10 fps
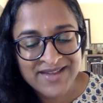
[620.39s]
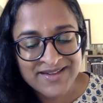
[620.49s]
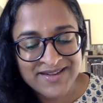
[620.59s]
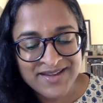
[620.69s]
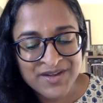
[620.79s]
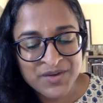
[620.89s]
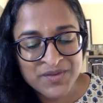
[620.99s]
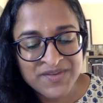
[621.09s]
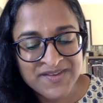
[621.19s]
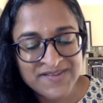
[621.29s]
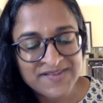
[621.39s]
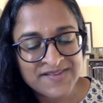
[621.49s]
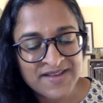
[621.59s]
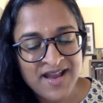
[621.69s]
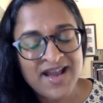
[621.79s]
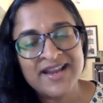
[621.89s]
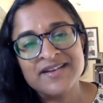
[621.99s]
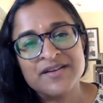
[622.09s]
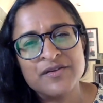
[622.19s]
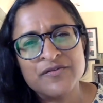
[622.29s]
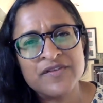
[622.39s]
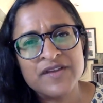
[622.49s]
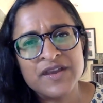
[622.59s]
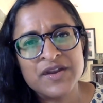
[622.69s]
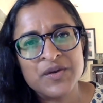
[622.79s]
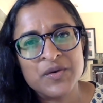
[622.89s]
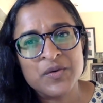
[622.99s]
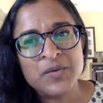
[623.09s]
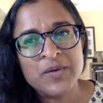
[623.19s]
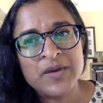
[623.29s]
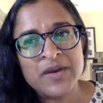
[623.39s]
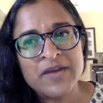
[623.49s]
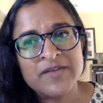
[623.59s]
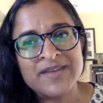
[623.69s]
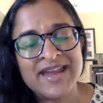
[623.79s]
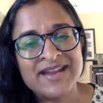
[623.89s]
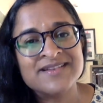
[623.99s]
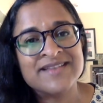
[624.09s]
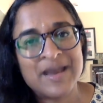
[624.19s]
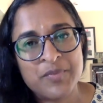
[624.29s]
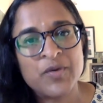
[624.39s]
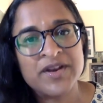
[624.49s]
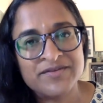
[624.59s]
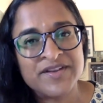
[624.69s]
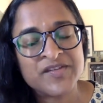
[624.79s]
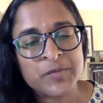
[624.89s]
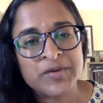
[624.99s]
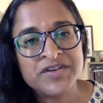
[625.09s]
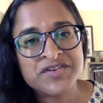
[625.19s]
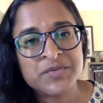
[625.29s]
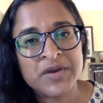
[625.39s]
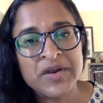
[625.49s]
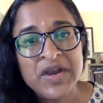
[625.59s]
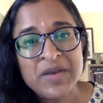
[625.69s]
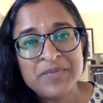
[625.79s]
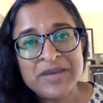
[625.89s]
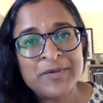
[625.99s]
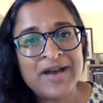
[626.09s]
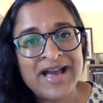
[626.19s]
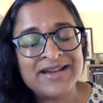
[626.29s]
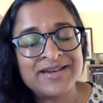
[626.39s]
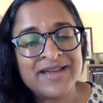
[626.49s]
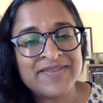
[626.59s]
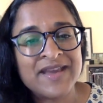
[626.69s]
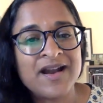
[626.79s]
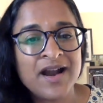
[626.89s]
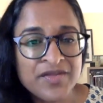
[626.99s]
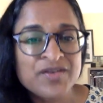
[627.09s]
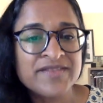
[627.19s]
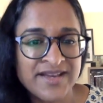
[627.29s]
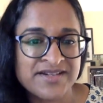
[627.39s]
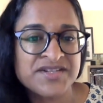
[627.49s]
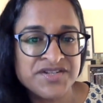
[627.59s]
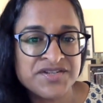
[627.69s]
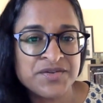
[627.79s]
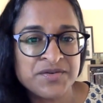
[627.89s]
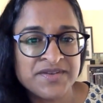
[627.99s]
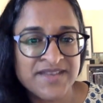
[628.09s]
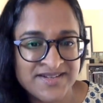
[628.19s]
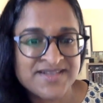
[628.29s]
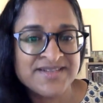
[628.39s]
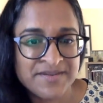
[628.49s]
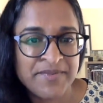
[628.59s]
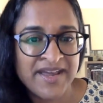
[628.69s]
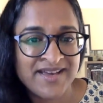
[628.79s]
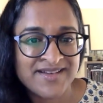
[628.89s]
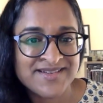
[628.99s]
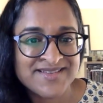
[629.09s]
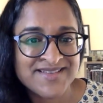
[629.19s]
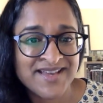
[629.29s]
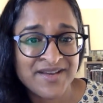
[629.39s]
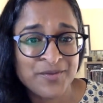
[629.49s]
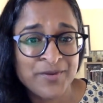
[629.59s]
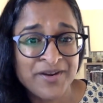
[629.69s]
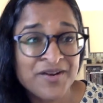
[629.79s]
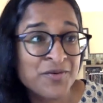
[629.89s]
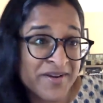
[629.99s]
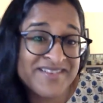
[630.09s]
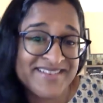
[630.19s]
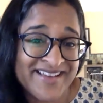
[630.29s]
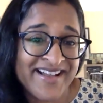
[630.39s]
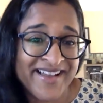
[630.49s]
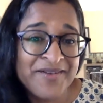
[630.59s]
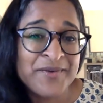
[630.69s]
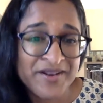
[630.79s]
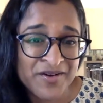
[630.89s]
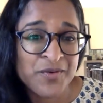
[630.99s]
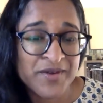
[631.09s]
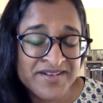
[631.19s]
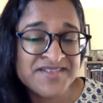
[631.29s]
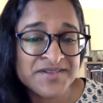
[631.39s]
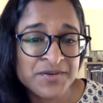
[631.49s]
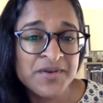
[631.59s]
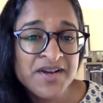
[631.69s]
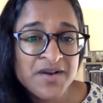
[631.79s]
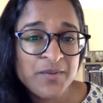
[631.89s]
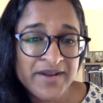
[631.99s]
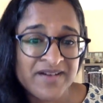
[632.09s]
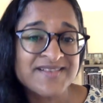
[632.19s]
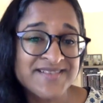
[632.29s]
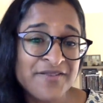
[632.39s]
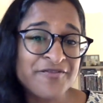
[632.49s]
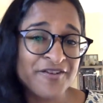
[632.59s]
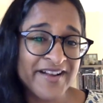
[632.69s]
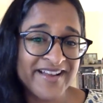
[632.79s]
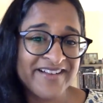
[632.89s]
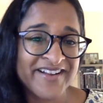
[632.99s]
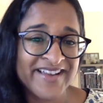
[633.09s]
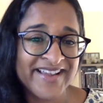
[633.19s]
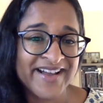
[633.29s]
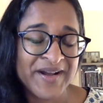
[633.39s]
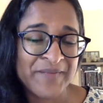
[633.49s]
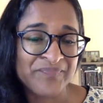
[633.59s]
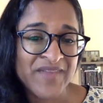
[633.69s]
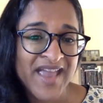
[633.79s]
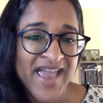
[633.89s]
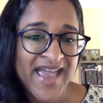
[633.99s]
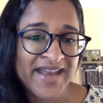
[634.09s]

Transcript: and, you know, this is the kind of, you know, It, getting to that point of desperation where people had nothing other than to do than to demand, to say, we are going to die, we are going to, we are suffering, right? Um,